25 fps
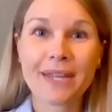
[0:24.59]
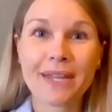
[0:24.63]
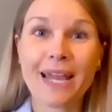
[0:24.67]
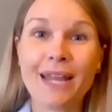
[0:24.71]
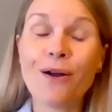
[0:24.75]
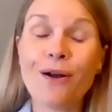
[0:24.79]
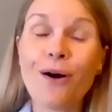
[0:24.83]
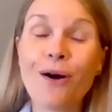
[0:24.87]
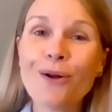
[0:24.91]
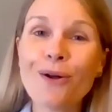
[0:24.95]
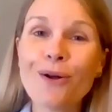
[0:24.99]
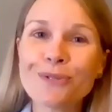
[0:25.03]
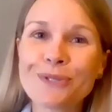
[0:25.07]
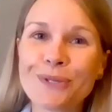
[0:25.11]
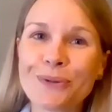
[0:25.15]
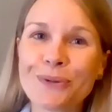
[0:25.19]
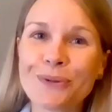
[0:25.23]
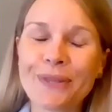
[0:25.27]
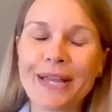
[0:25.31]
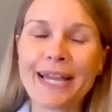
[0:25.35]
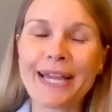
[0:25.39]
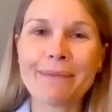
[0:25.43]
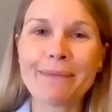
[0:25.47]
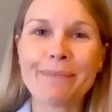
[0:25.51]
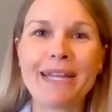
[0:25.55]
And also,
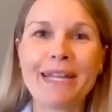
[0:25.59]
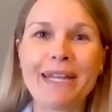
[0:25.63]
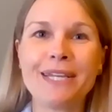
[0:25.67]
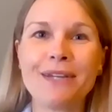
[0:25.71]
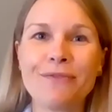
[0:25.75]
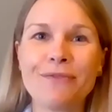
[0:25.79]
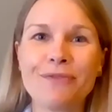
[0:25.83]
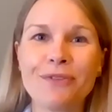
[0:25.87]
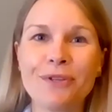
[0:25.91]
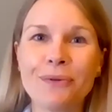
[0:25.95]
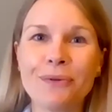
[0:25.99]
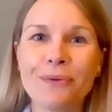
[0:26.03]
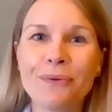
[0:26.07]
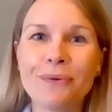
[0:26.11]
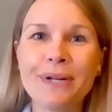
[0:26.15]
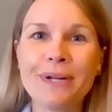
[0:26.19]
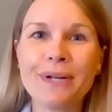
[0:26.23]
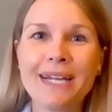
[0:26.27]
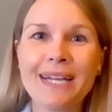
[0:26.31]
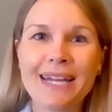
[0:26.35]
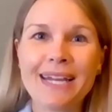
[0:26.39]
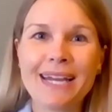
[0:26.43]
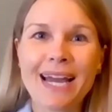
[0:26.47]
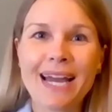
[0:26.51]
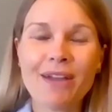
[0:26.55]
like many of you,
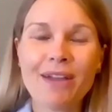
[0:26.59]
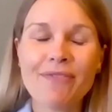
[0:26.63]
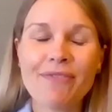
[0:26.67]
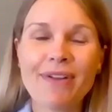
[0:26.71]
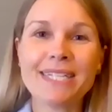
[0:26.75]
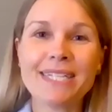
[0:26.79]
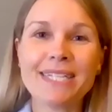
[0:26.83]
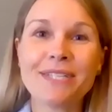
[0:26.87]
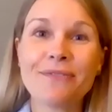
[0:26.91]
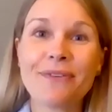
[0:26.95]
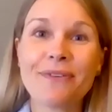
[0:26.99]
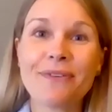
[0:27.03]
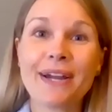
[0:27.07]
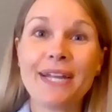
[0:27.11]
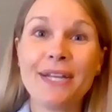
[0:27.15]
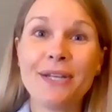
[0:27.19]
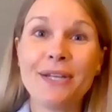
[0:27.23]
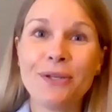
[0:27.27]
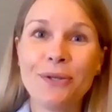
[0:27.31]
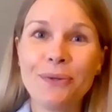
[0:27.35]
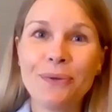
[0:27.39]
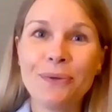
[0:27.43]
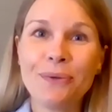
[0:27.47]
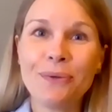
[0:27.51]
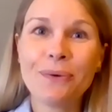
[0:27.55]
I've had to
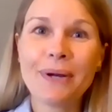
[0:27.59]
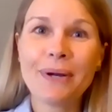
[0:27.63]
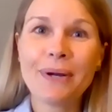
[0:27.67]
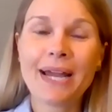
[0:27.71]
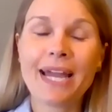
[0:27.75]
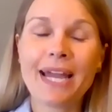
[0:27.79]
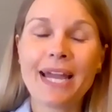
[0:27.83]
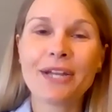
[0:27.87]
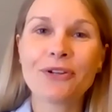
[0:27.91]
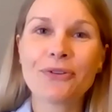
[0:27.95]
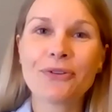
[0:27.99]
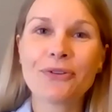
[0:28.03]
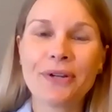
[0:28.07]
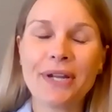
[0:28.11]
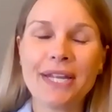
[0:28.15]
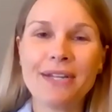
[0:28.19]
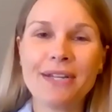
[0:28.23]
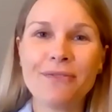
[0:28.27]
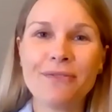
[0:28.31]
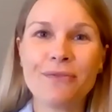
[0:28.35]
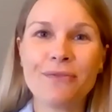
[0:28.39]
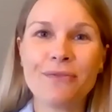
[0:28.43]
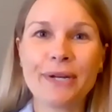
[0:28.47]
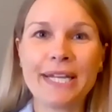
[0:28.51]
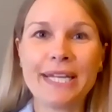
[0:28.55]
find new and
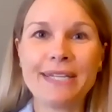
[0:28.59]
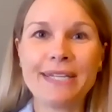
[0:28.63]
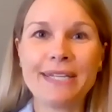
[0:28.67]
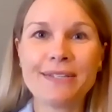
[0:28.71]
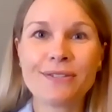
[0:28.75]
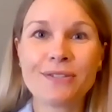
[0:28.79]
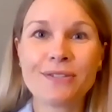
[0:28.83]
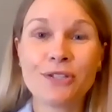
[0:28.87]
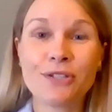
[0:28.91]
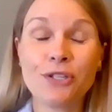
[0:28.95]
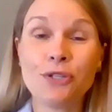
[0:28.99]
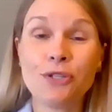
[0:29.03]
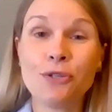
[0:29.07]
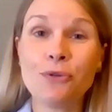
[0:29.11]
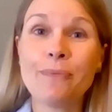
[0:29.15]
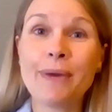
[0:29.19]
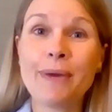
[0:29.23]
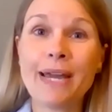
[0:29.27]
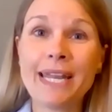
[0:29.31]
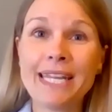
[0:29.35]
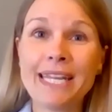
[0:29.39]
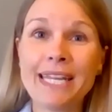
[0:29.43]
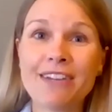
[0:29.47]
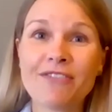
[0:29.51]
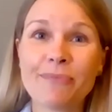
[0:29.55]
creative ways to do
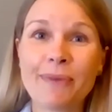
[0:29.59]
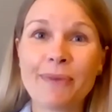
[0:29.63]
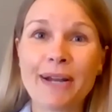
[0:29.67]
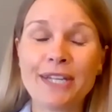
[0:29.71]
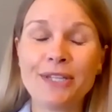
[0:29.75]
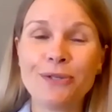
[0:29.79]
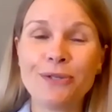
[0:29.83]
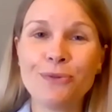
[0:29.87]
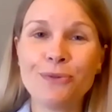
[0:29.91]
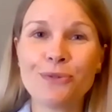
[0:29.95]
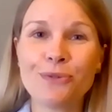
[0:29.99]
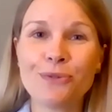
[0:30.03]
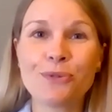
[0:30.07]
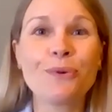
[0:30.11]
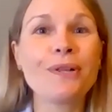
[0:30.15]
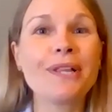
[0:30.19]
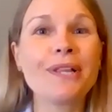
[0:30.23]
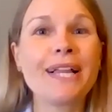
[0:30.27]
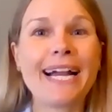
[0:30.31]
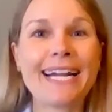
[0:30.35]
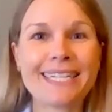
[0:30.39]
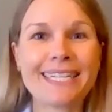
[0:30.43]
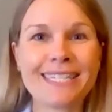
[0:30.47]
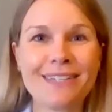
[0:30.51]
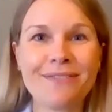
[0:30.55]
many of my usual
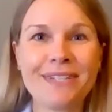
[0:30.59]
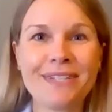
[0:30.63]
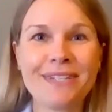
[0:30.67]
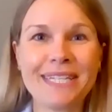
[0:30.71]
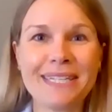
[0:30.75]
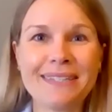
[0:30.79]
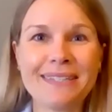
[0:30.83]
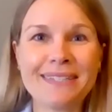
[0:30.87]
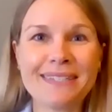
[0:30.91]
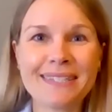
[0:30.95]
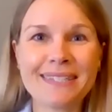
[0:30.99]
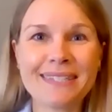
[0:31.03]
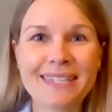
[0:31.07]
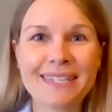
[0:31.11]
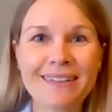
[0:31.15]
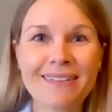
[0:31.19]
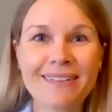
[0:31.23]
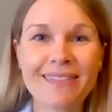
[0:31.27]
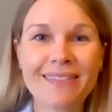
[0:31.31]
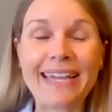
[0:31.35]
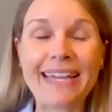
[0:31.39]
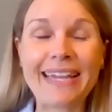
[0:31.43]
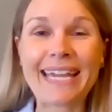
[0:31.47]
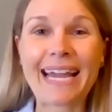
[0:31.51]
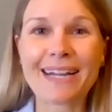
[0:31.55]
activities,
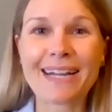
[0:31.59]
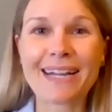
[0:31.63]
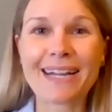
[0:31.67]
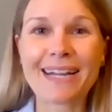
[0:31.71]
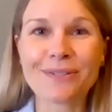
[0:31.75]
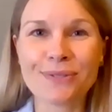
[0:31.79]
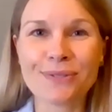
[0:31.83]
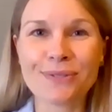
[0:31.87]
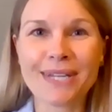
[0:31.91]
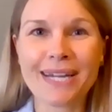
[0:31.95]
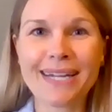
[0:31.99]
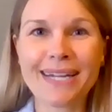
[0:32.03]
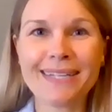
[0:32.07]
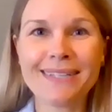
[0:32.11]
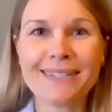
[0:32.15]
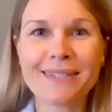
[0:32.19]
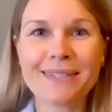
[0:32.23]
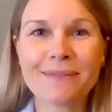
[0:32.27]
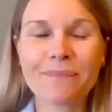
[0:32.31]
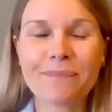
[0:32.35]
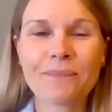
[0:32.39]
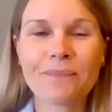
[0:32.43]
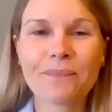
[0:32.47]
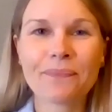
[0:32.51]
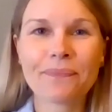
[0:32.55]
like
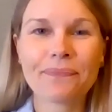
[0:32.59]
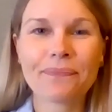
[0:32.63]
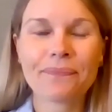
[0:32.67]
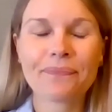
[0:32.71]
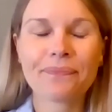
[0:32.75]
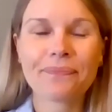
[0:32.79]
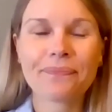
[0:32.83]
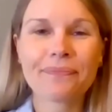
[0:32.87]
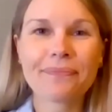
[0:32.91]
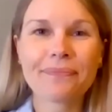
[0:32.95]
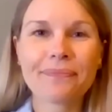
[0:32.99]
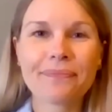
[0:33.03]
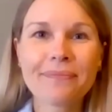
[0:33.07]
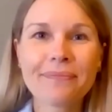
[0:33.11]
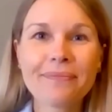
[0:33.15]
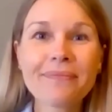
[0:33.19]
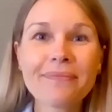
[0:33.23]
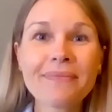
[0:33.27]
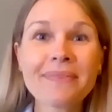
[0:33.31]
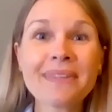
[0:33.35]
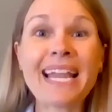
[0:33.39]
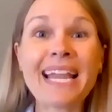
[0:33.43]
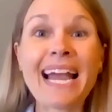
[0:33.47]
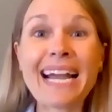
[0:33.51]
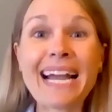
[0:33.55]
exercise.
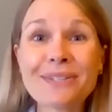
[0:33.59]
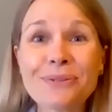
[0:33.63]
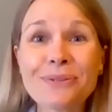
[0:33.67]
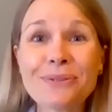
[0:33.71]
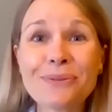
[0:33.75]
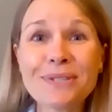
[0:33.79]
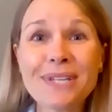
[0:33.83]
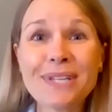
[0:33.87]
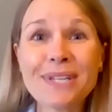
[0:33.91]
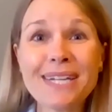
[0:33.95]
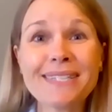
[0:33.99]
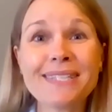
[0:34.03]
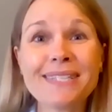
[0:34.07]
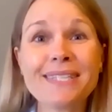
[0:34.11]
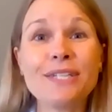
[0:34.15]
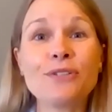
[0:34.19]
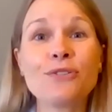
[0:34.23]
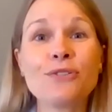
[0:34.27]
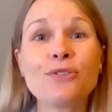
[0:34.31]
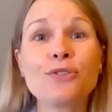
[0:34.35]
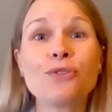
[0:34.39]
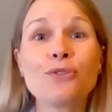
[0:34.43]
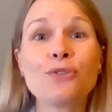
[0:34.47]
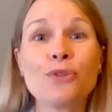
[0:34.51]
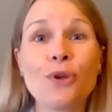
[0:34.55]
Exercise
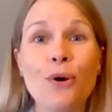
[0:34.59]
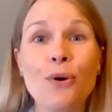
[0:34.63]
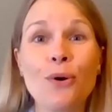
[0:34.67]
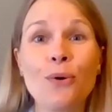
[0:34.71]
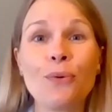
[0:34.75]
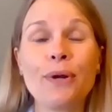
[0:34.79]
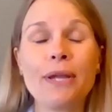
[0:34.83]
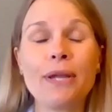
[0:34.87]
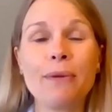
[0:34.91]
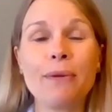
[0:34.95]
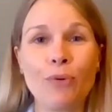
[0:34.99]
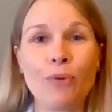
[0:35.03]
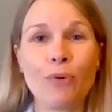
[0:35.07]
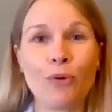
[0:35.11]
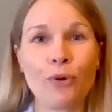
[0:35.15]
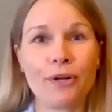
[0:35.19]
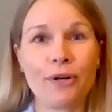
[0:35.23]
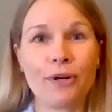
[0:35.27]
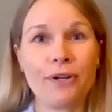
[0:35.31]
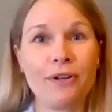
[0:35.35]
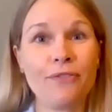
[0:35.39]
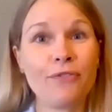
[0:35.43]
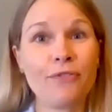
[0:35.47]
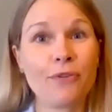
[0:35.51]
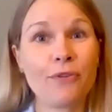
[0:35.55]
is so
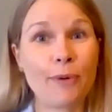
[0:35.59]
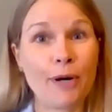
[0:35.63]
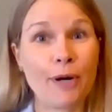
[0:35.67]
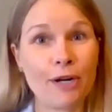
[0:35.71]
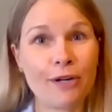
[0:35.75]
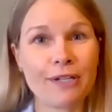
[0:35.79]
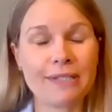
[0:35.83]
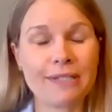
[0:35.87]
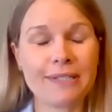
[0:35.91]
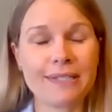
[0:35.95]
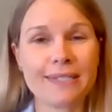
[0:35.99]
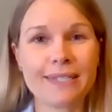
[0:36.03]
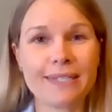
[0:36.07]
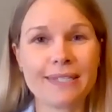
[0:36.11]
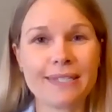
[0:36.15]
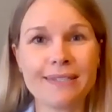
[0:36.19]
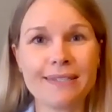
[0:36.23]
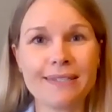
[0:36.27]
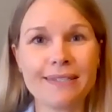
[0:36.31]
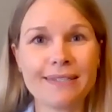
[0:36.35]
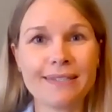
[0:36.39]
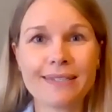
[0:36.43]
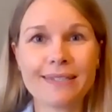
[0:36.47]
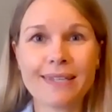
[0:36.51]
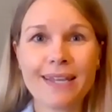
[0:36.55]
important for
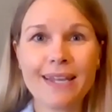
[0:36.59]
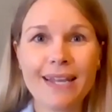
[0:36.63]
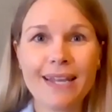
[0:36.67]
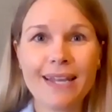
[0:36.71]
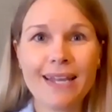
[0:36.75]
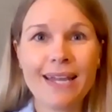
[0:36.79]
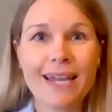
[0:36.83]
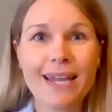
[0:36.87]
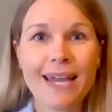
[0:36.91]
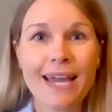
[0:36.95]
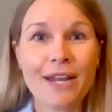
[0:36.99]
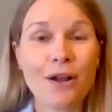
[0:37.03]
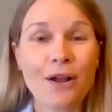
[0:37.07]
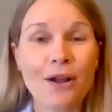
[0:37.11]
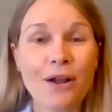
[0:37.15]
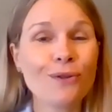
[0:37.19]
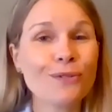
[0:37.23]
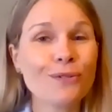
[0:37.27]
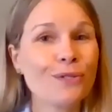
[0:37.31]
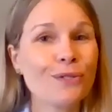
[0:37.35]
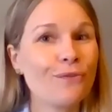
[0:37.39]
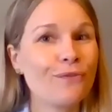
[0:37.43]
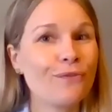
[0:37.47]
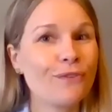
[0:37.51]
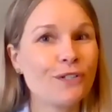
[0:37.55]
Parkinson's and
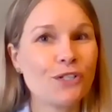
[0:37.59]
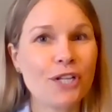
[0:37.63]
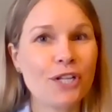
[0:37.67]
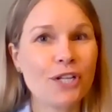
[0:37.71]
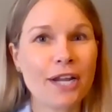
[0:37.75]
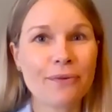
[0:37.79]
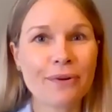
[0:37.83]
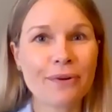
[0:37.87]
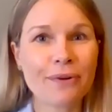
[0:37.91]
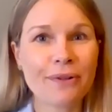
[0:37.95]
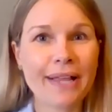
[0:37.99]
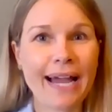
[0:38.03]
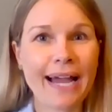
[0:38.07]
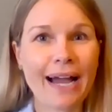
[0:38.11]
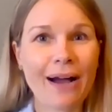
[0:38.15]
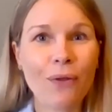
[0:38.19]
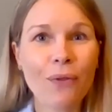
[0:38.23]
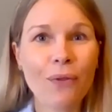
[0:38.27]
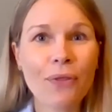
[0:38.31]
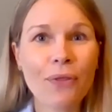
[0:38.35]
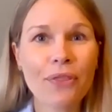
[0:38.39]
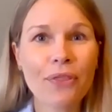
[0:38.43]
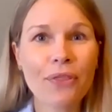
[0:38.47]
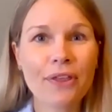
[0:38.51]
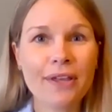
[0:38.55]
also for general
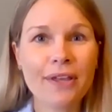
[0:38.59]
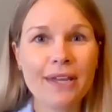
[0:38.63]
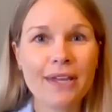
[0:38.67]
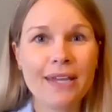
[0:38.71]
health,